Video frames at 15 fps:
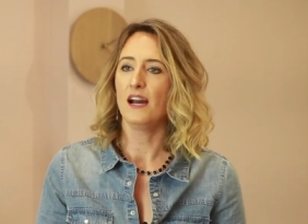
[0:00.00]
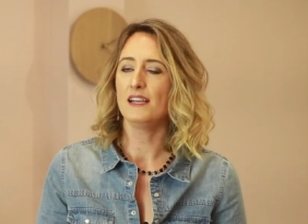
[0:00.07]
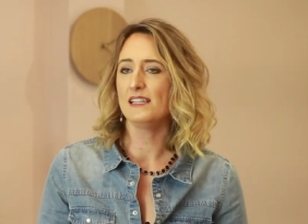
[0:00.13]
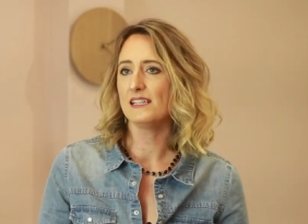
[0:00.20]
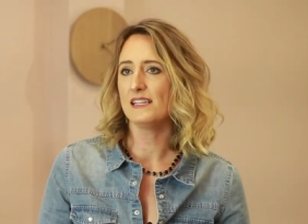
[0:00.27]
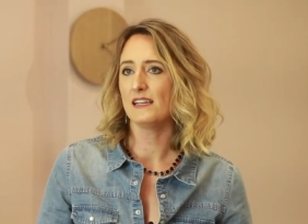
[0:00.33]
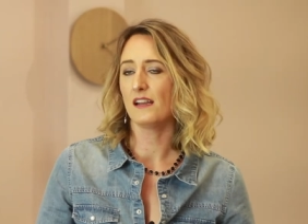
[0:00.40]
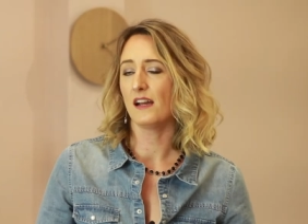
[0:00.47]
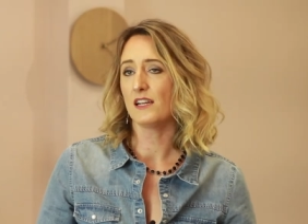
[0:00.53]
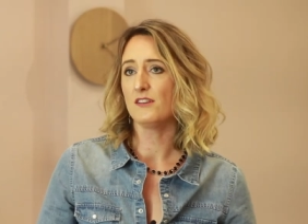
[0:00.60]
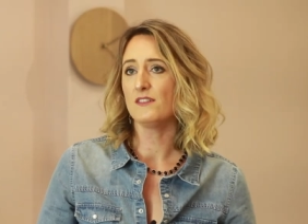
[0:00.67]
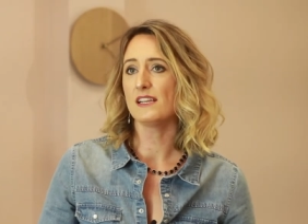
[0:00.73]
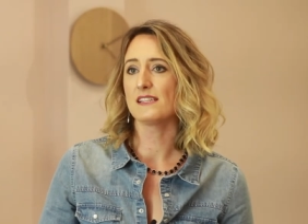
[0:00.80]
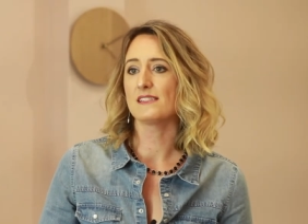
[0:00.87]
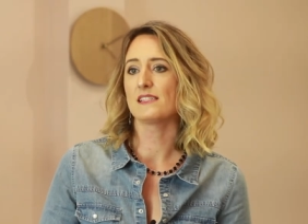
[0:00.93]
I
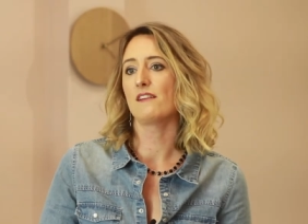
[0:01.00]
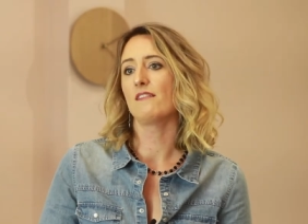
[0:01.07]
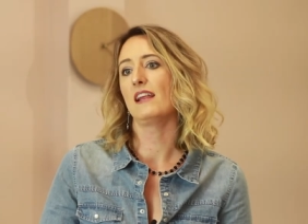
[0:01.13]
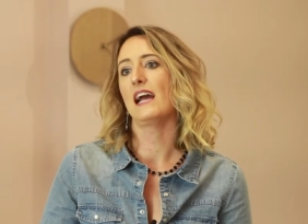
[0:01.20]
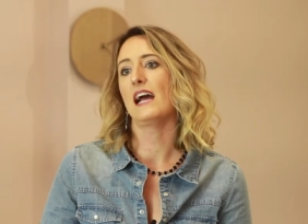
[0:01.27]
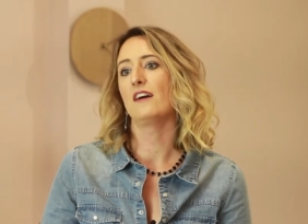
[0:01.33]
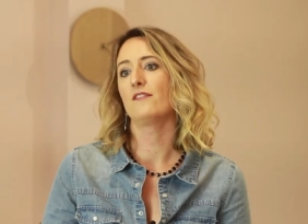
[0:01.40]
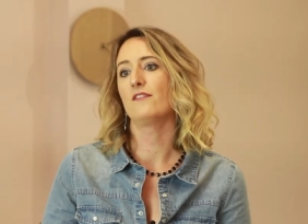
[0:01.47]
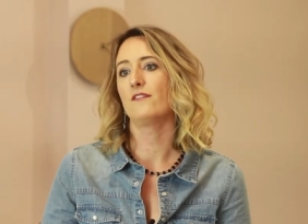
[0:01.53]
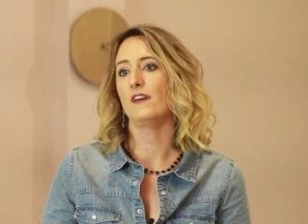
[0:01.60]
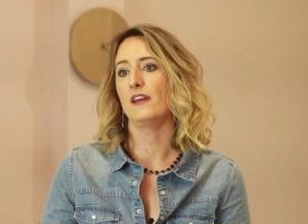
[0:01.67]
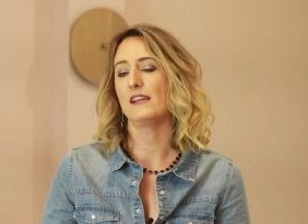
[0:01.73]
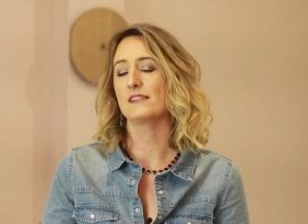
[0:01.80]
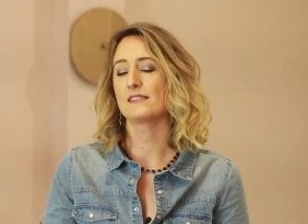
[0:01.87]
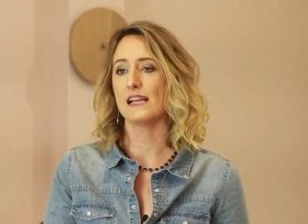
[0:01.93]
don't necessarily have
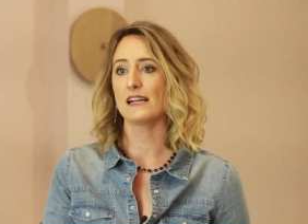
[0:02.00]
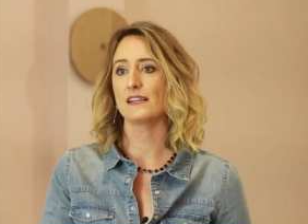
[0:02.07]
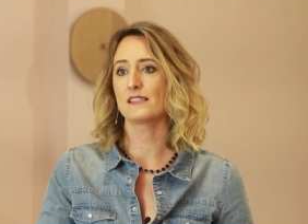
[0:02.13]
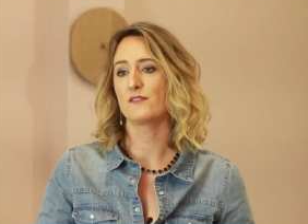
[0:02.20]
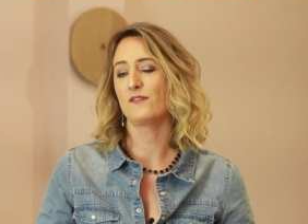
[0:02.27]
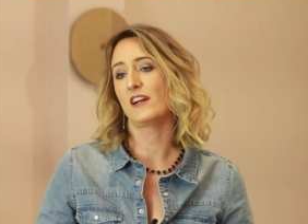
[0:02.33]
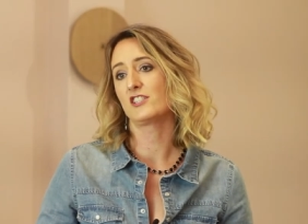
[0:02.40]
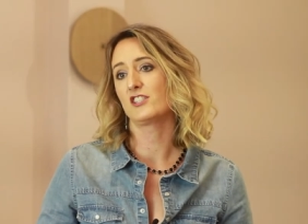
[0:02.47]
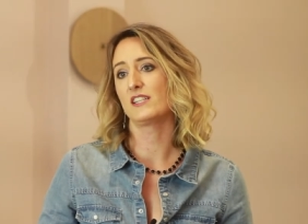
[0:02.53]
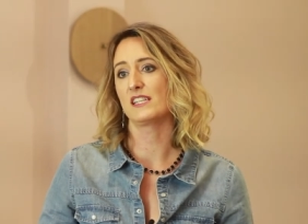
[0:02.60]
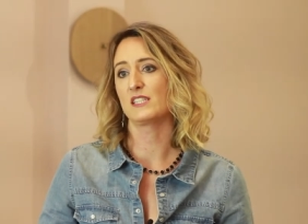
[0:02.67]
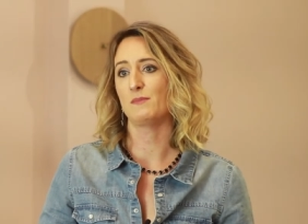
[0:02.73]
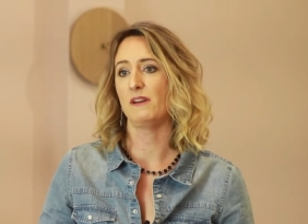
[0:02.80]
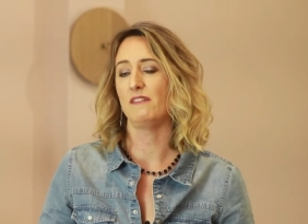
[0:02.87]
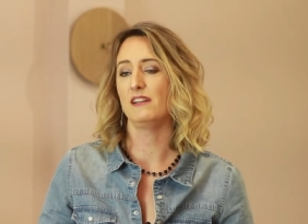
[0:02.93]
exact fashion
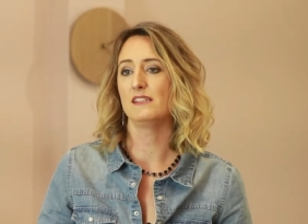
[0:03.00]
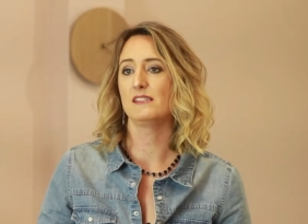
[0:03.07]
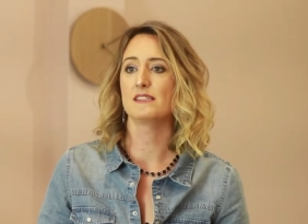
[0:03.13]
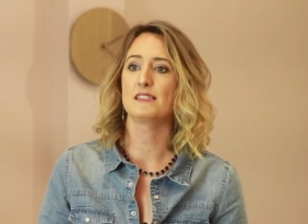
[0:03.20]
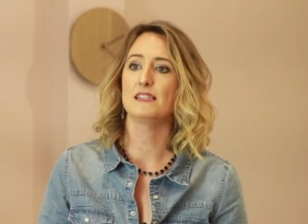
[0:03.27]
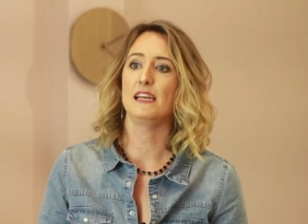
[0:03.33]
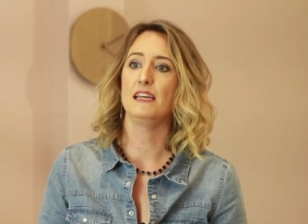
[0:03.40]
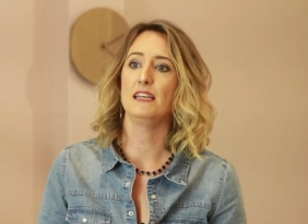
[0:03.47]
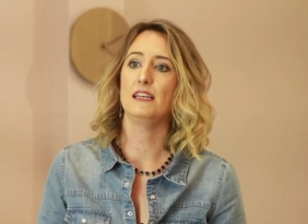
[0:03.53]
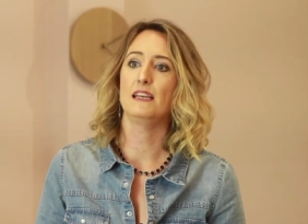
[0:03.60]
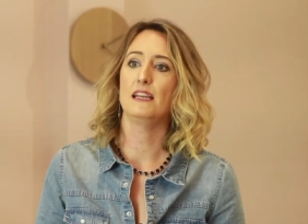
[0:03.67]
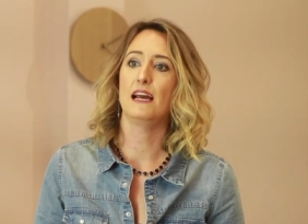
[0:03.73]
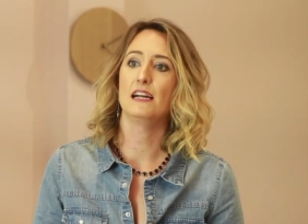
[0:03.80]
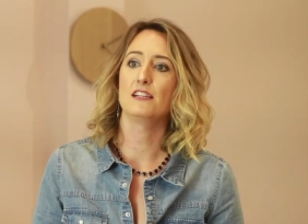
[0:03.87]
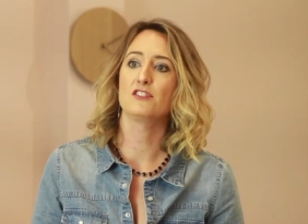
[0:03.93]
experience
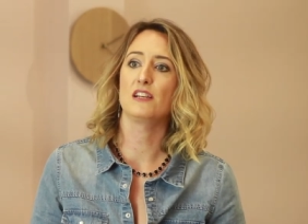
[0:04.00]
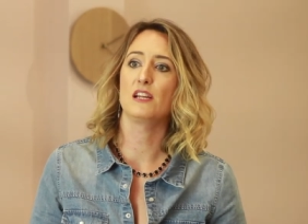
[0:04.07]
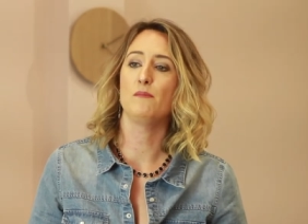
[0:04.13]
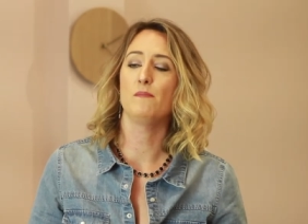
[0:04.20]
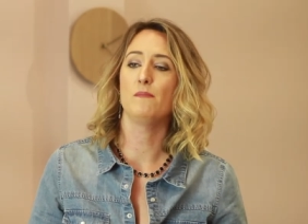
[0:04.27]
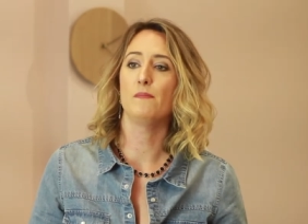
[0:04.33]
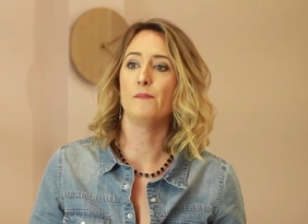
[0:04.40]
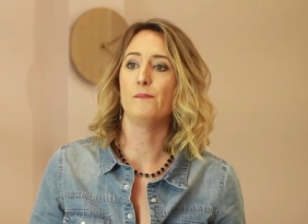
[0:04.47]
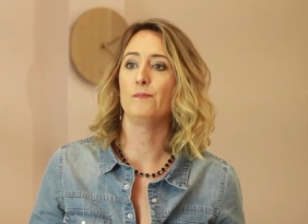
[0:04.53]
in actually